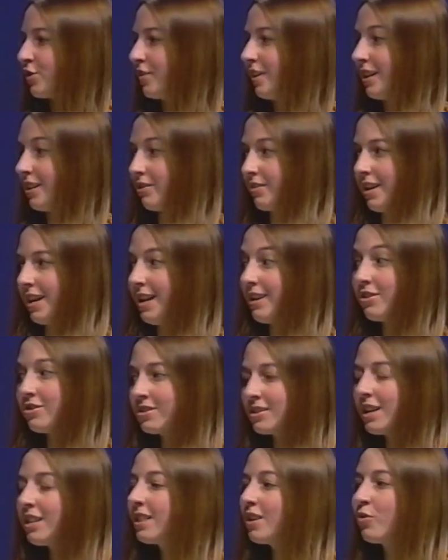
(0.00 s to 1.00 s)
fan, okay? there's
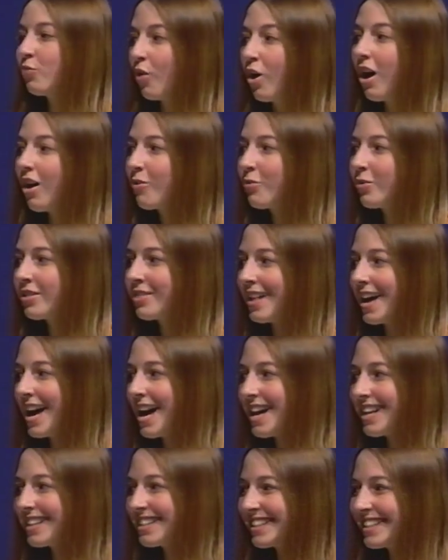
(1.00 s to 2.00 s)
nothing Johnny wrong Cash. with that,
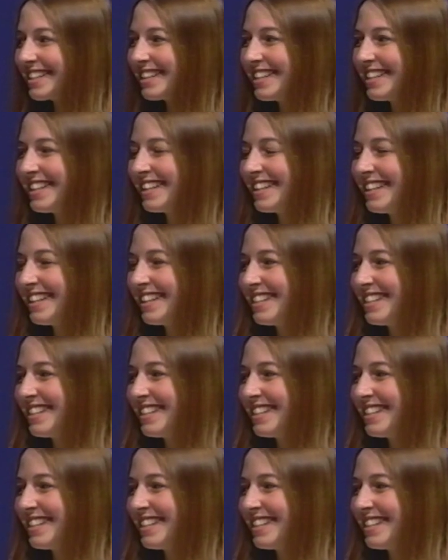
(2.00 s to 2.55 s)
One right?